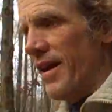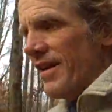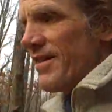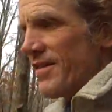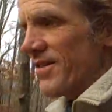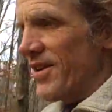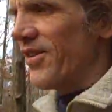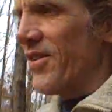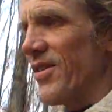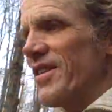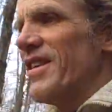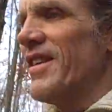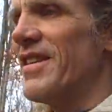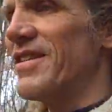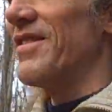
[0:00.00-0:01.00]
That's all it
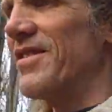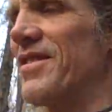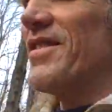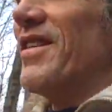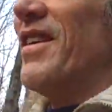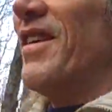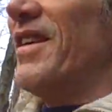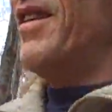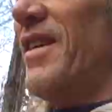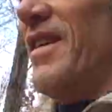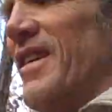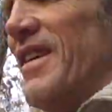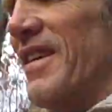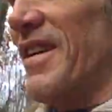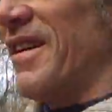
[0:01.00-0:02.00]
is.
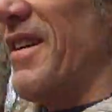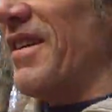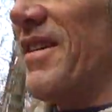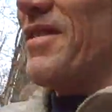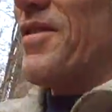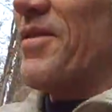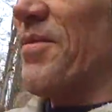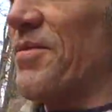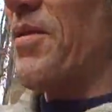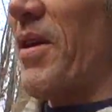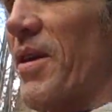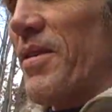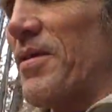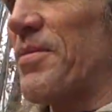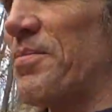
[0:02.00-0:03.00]
And it's
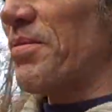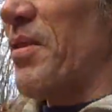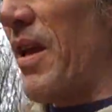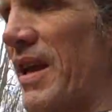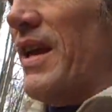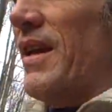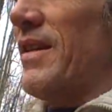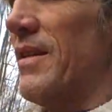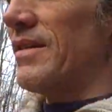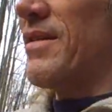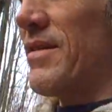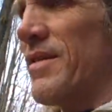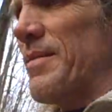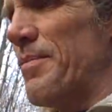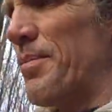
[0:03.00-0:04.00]
plain and
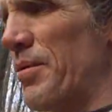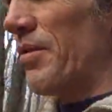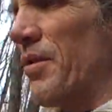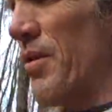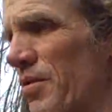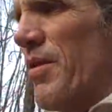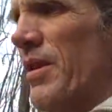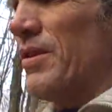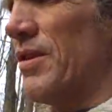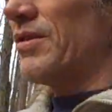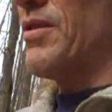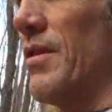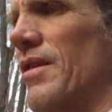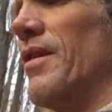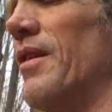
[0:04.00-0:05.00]
simple a
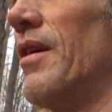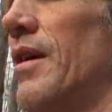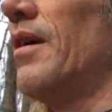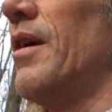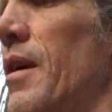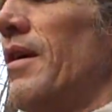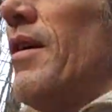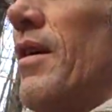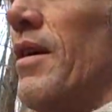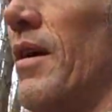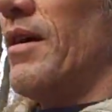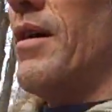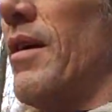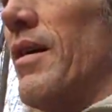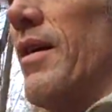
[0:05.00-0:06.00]
question.
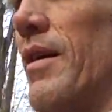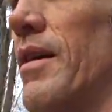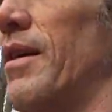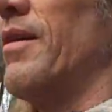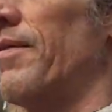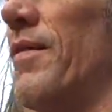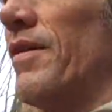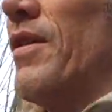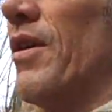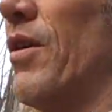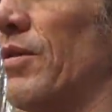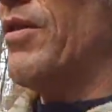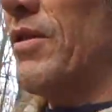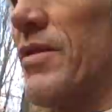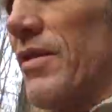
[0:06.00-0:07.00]
If you
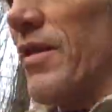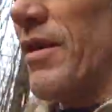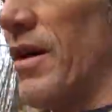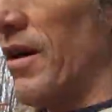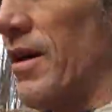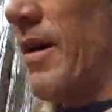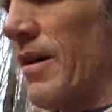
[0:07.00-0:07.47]
know it's a